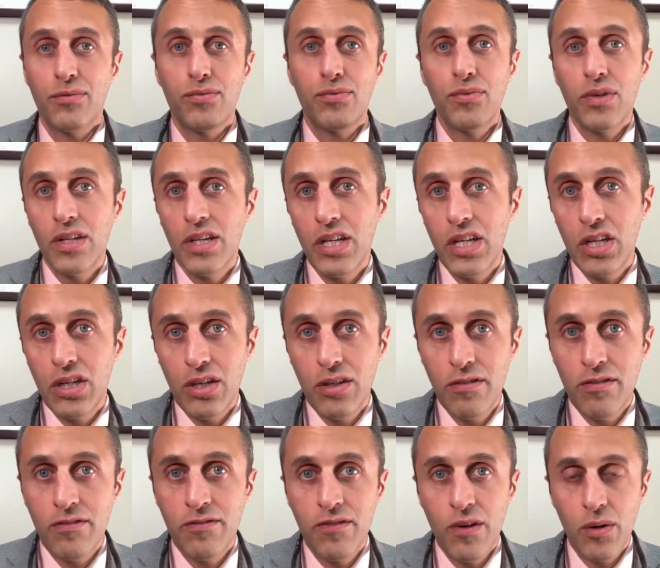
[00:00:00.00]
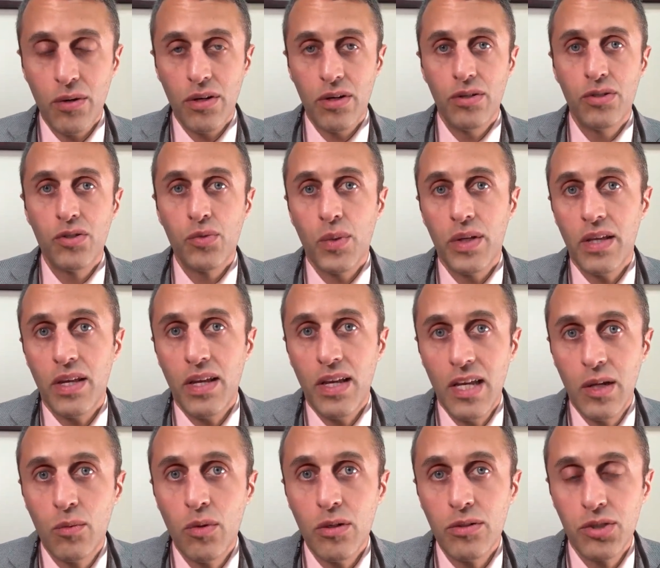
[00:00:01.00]
really good photos with
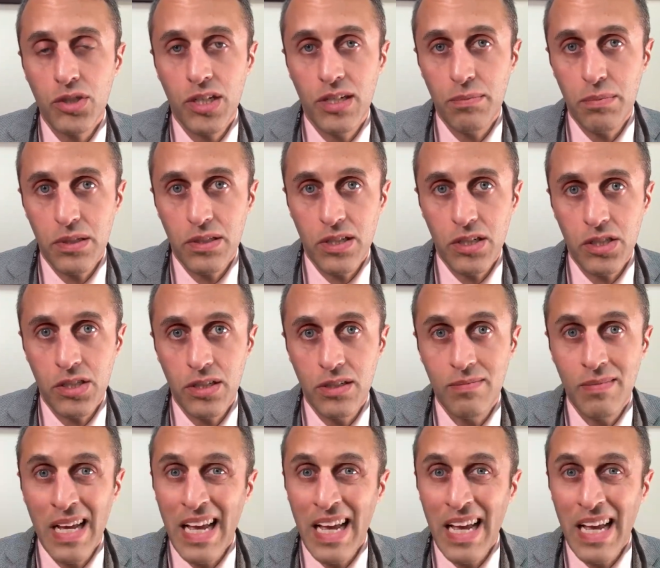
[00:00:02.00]
equal chin position.